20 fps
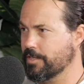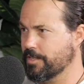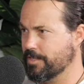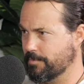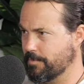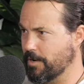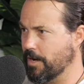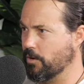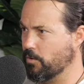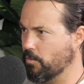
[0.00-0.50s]
It's
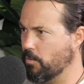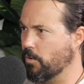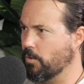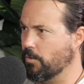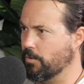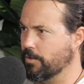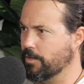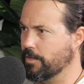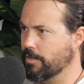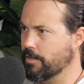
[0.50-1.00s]
about
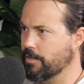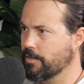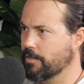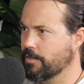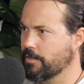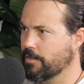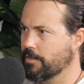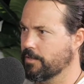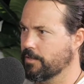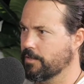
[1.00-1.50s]
quality.
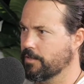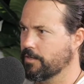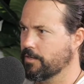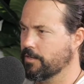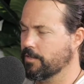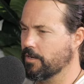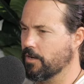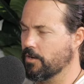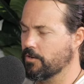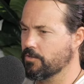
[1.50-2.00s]

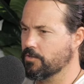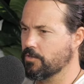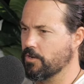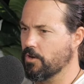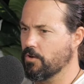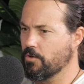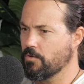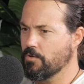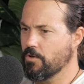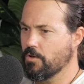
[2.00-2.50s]

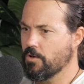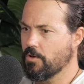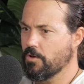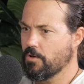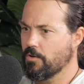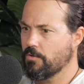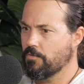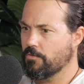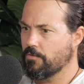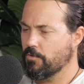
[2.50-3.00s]
So,
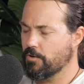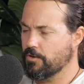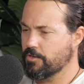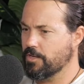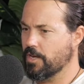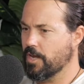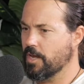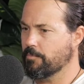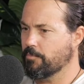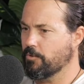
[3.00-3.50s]
for
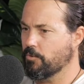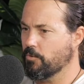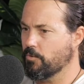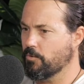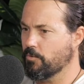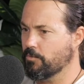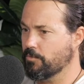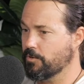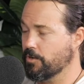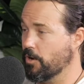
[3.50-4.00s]

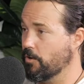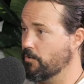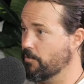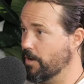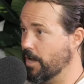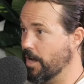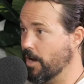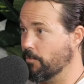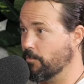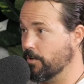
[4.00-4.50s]
example,
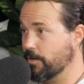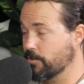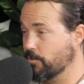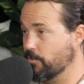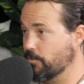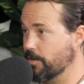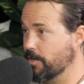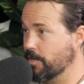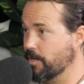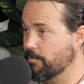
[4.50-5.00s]
now we're
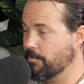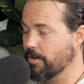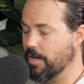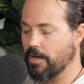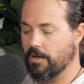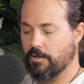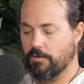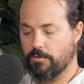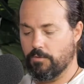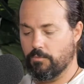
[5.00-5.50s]
talking
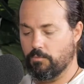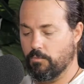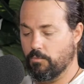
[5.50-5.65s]
about.